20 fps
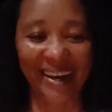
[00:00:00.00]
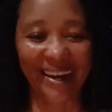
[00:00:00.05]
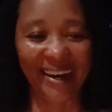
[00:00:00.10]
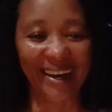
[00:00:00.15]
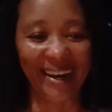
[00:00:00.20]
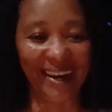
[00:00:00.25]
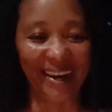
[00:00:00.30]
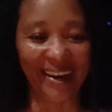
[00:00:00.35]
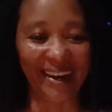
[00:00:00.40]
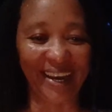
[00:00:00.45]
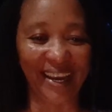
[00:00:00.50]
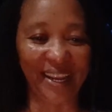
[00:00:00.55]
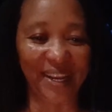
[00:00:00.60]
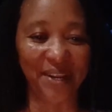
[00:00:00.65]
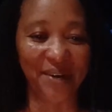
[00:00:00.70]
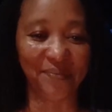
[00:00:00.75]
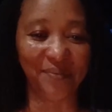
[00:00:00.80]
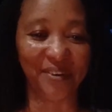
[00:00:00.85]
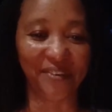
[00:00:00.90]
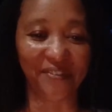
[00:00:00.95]
All right,
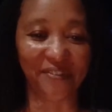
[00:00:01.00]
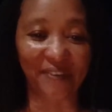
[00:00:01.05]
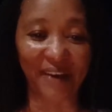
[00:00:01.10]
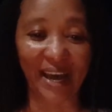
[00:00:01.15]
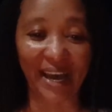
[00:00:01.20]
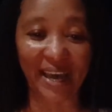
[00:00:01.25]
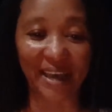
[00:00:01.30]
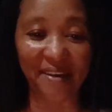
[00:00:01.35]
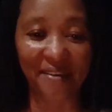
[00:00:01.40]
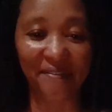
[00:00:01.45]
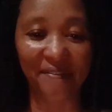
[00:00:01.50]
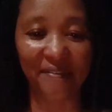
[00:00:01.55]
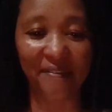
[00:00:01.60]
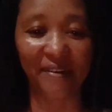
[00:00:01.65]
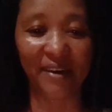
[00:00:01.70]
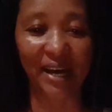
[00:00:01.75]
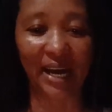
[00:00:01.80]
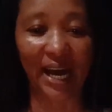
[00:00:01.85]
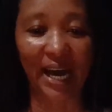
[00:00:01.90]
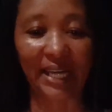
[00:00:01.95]
number 5,
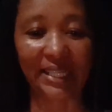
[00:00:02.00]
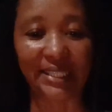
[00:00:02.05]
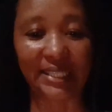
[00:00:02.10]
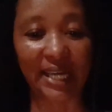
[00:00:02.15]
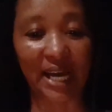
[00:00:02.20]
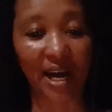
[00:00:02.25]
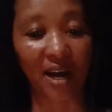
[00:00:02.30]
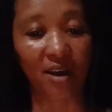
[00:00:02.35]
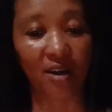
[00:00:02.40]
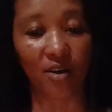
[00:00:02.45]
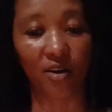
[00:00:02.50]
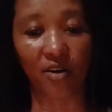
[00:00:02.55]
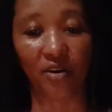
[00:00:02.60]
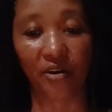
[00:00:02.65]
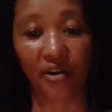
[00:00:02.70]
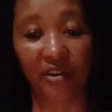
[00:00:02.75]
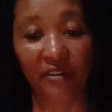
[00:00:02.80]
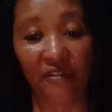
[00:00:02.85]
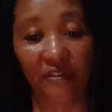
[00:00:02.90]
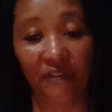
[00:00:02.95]
attack or
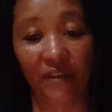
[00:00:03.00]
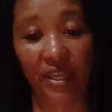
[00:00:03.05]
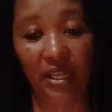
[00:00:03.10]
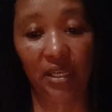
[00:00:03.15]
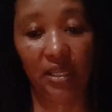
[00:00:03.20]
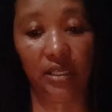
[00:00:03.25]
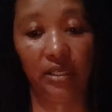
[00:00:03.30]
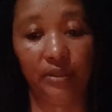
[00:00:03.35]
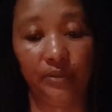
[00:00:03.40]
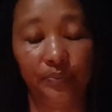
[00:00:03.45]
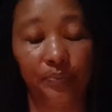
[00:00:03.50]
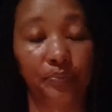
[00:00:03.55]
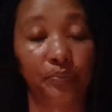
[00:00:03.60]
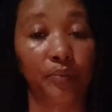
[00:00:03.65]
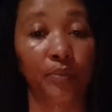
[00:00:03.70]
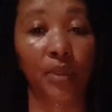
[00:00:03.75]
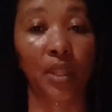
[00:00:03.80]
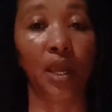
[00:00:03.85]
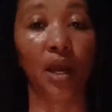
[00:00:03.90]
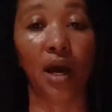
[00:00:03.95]
defend.
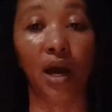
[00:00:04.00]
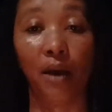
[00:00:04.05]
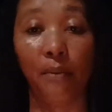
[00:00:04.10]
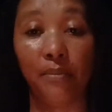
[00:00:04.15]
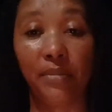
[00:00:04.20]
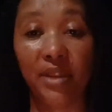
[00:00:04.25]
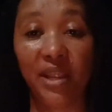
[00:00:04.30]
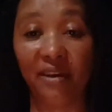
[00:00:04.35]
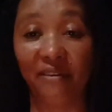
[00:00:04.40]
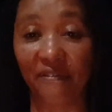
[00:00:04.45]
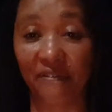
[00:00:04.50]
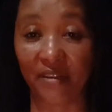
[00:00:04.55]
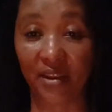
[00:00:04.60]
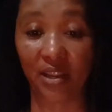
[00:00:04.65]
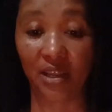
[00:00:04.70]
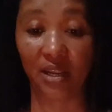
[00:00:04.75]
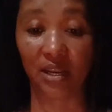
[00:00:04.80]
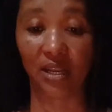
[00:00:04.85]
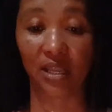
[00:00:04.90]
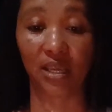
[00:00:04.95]
I'm
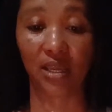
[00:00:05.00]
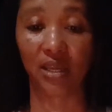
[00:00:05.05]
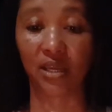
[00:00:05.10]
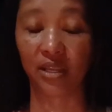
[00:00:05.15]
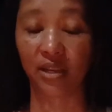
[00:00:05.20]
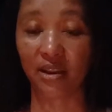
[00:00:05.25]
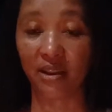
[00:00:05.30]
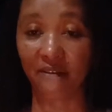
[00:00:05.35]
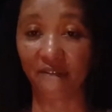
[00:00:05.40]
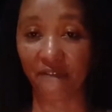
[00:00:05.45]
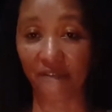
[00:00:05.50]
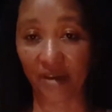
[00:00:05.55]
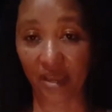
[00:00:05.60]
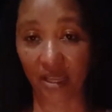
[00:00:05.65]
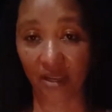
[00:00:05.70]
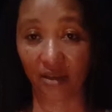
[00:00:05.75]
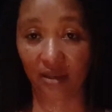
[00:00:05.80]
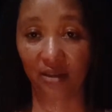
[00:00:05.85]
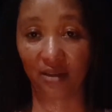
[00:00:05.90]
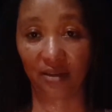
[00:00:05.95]
definitely
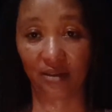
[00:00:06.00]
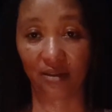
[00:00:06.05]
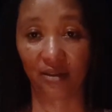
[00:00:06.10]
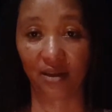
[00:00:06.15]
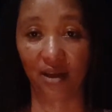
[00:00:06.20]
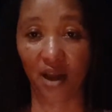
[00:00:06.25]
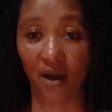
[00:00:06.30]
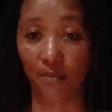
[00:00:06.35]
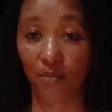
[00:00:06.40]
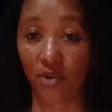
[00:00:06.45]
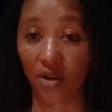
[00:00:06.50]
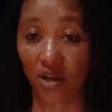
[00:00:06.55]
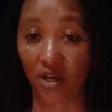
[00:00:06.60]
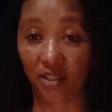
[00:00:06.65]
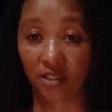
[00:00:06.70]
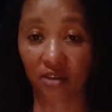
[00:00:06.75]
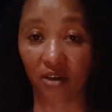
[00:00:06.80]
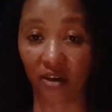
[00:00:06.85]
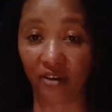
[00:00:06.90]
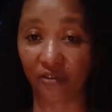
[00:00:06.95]
defend. I'm
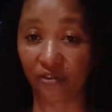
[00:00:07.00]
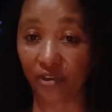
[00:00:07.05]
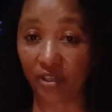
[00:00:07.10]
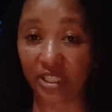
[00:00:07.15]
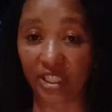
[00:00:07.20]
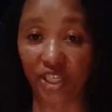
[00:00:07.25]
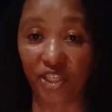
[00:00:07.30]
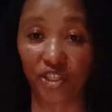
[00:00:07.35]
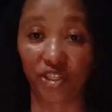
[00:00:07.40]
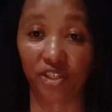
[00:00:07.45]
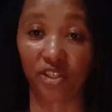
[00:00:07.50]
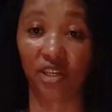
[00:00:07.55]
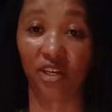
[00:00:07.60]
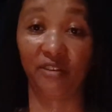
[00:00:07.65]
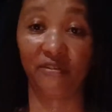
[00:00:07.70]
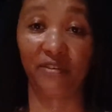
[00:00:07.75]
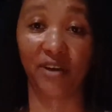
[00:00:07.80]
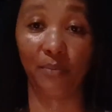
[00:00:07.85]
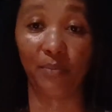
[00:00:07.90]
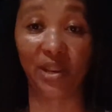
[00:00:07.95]
not confrontational.
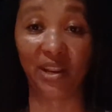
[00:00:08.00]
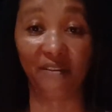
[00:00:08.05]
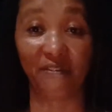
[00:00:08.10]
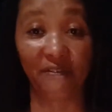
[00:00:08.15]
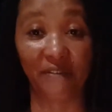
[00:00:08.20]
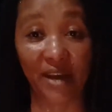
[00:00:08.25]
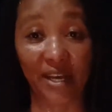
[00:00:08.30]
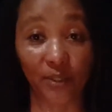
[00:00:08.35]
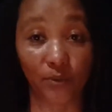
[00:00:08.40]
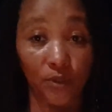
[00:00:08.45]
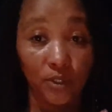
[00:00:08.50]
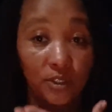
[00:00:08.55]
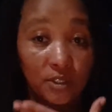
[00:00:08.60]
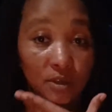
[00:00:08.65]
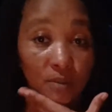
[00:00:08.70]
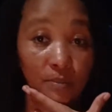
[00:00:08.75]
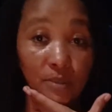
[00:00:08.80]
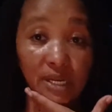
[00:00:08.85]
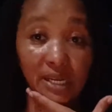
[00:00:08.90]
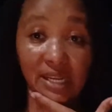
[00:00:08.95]
If I'm in a fight with
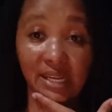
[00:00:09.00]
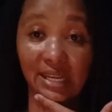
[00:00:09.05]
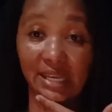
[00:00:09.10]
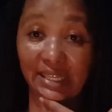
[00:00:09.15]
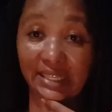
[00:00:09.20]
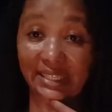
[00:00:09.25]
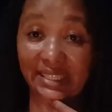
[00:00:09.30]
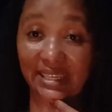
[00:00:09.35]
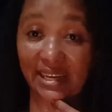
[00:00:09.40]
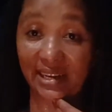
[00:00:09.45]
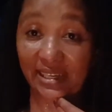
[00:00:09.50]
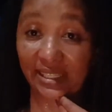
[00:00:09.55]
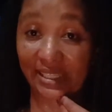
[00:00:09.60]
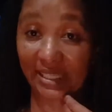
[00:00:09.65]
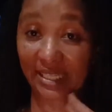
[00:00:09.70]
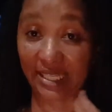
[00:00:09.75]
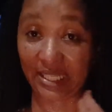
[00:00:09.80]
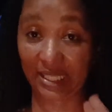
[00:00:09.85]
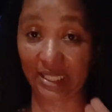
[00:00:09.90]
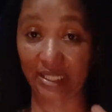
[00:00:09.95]
somebody, they started
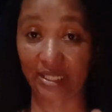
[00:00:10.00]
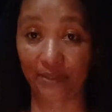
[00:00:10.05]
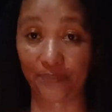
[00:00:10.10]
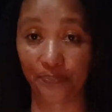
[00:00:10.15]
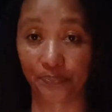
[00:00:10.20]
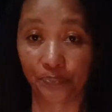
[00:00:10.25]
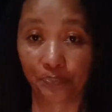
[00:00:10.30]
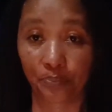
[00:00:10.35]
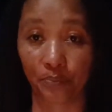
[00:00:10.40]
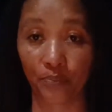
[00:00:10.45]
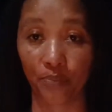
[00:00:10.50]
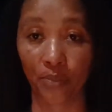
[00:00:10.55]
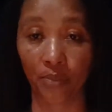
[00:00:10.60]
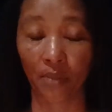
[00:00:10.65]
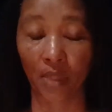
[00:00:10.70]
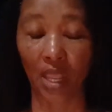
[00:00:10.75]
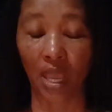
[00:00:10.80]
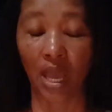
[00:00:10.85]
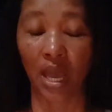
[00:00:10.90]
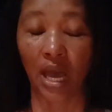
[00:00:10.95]
it.
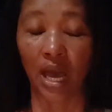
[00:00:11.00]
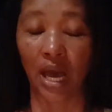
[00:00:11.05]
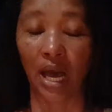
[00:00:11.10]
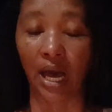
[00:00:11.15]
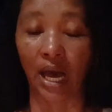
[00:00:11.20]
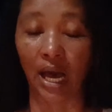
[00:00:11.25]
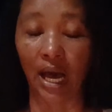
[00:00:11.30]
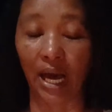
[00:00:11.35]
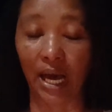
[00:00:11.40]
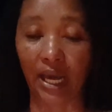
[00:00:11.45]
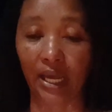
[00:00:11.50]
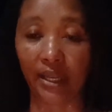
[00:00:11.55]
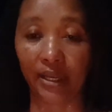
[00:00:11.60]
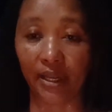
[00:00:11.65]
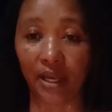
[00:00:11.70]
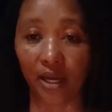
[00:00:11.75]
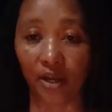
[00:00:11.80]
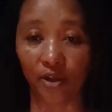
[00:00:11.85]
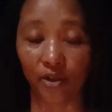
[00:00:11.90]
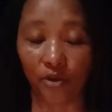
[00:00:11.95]
And
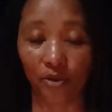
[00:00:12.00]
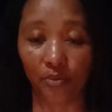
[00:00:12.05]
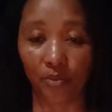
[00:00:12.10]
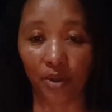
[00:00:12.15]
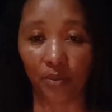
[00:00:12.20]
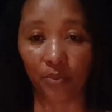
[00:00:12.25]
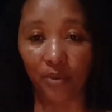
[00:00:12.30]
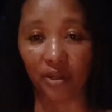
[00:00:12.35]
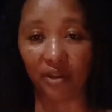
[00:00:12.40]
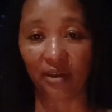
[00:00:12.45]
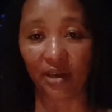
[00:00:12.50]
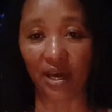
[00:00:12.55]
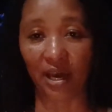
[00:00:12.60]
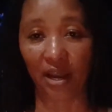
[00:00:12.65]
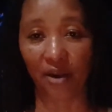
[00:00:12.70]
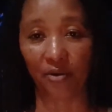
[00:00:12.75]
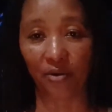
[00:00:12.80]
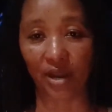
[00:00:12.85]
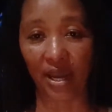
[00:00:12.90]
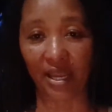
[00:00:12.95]
you remember that
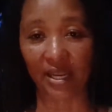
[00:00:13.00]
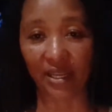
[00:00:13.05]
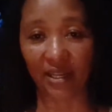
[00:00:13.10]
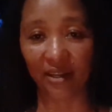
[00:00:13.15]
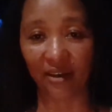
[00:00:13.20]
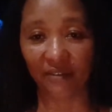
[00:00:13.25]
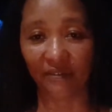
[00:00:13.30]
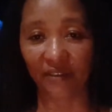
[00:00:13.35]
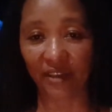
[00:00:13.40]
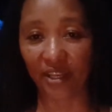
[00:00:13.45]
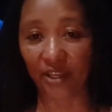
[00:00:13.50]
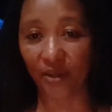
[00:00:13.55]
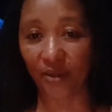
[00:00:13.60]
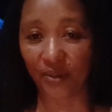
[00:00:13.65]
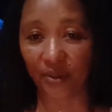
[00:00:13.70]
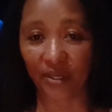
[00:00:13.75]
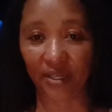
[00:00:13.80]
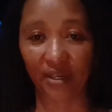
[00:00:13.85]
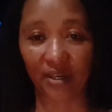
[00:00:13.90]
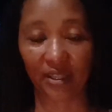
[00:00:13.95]
I did a
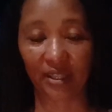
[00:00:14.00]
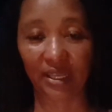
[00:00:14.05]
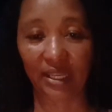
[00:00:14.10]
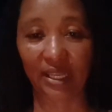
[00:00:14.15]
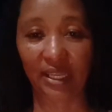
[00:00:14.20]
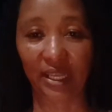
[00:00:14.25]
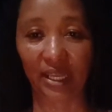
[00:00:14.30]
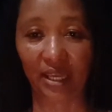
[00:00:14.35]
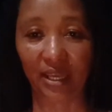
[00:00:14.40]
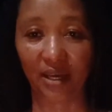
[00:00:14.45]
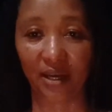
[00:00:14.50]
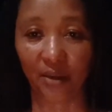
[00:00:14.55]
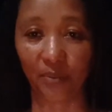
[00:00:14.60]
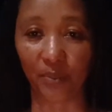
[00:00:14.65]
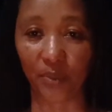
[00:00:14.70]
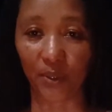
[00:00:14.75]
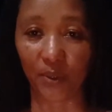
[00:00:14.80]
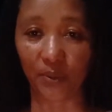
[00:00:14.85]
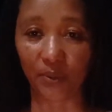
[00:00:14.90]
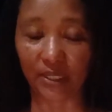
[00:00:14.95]
video the other day
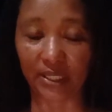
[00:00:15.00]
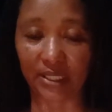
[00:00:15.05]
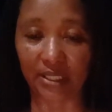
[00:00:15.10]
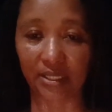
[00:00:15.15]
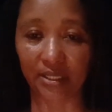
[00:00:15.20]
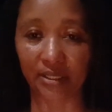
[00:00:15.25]
about